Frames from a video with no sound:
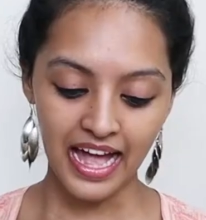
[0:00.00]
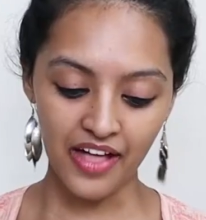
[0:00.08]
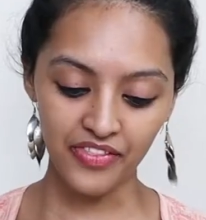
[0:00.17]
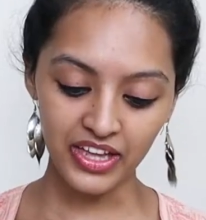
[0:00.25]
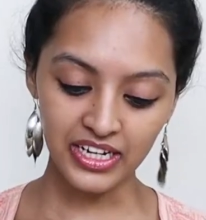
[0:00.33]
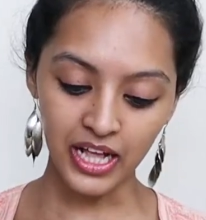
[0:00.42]

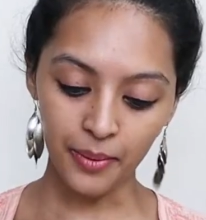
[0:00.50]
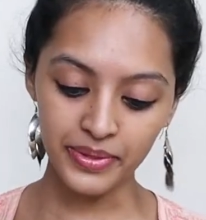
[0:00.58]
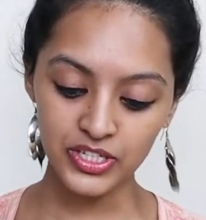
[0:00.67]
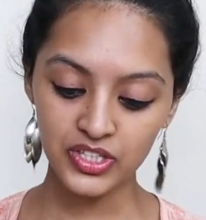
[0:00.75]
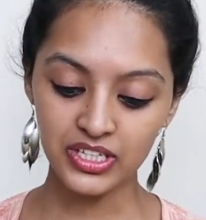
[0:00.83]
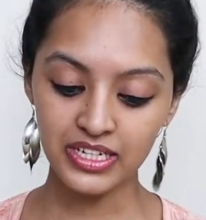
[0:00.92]
And then
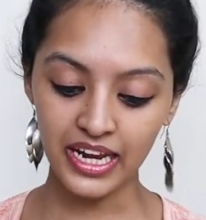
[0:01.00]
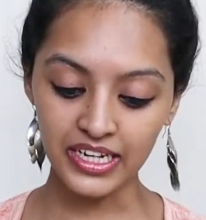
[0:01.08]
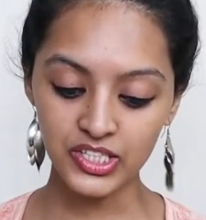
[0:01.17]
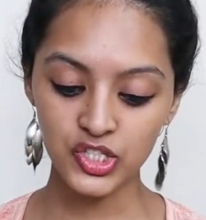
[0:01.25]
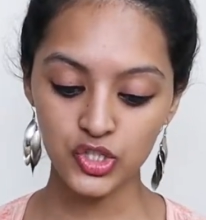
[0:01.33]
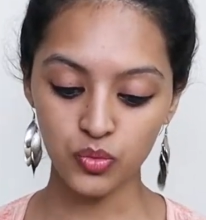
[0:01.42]
coming to the
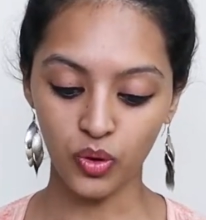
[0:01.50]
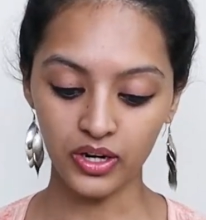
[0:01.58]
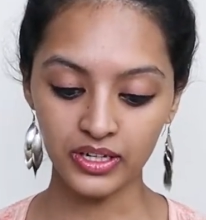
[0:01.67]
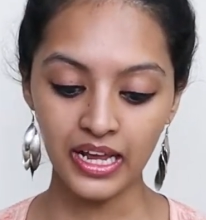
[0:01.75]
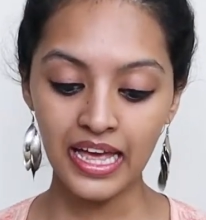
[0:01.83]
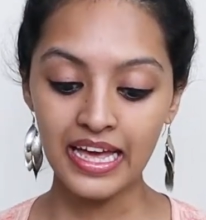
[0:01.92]
next
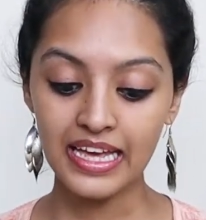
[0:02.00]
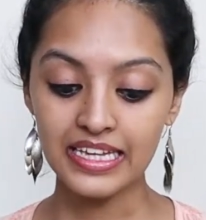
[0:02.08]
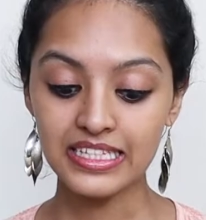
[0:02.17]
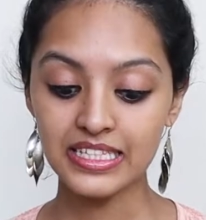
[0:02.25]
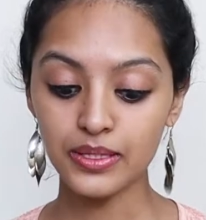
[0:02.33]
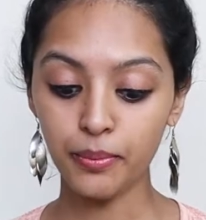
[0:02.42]
one, it's